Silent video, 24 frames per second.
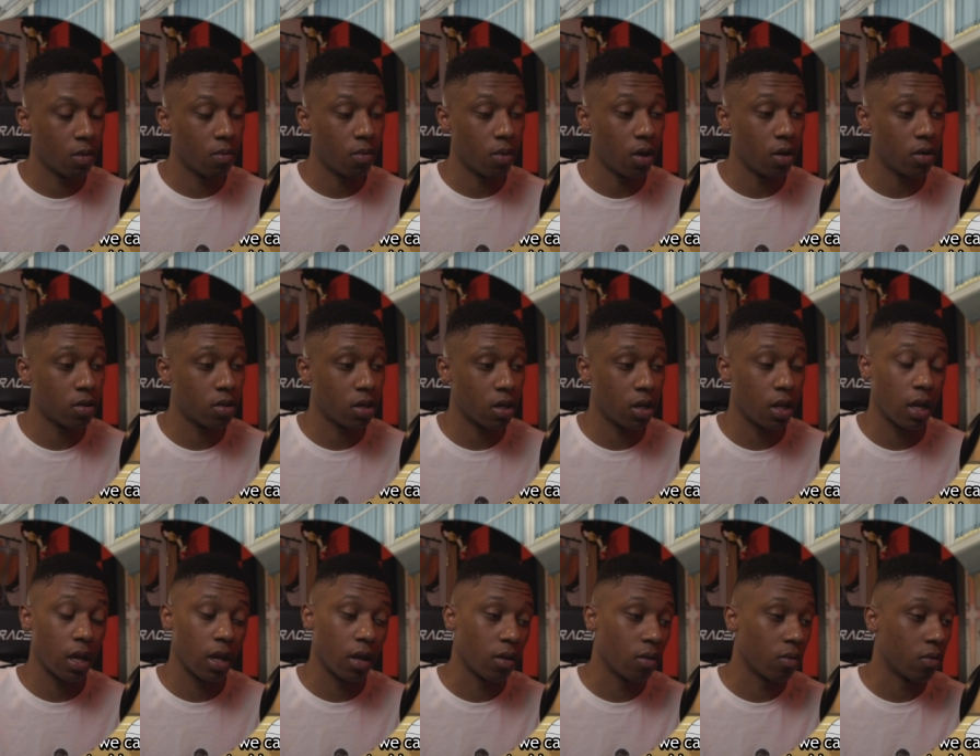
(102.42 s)
Bro
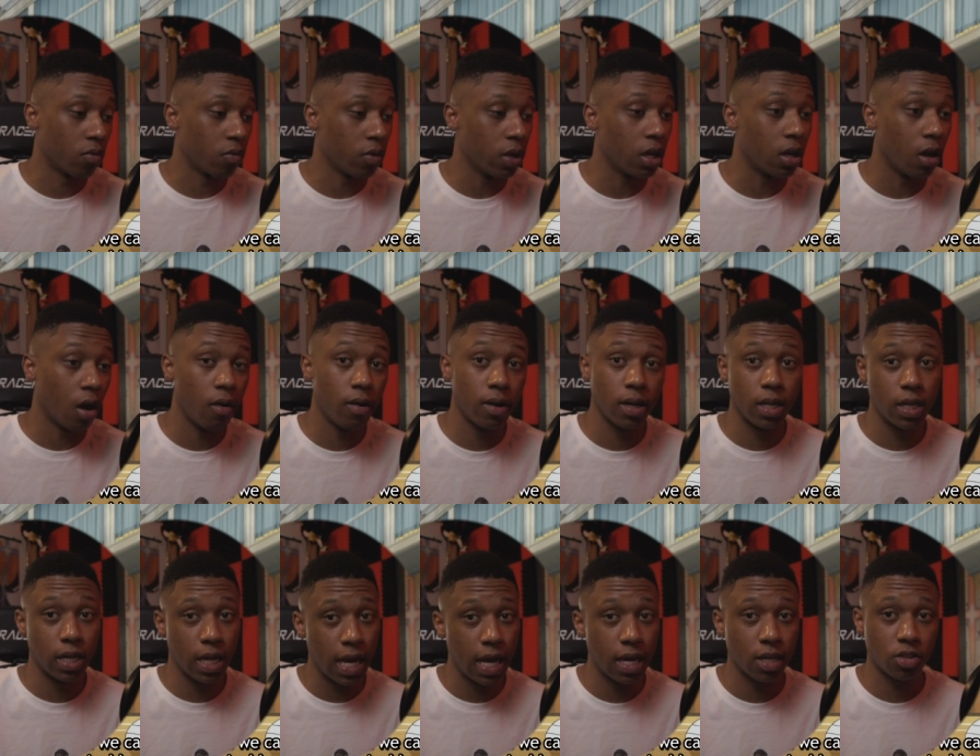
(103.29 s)
said, hey, we going to
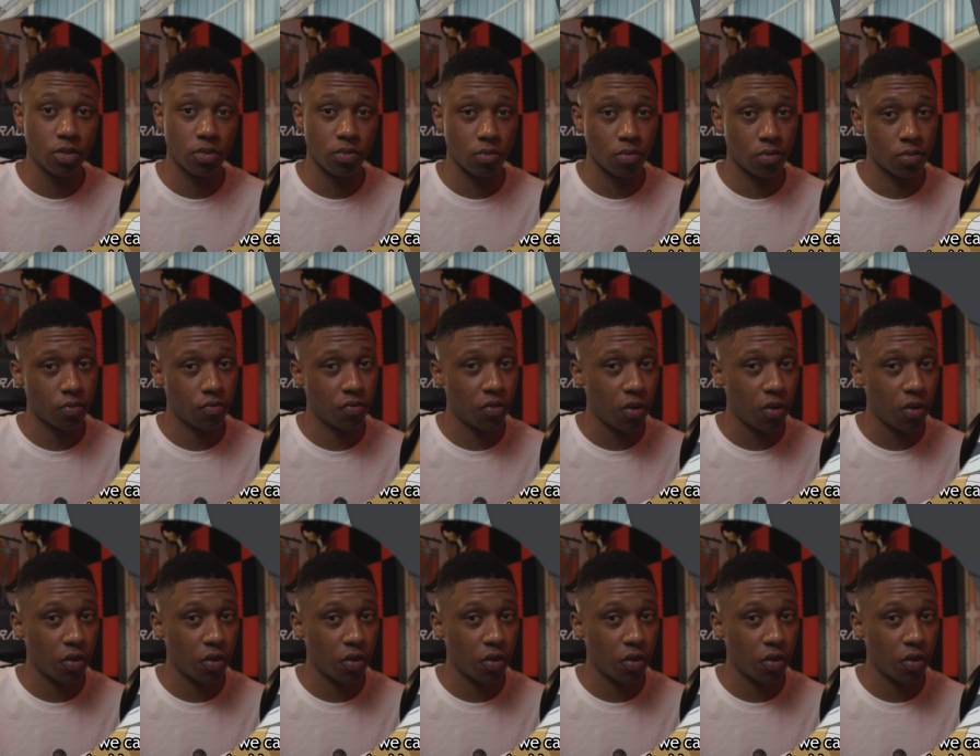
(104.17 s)
nationals.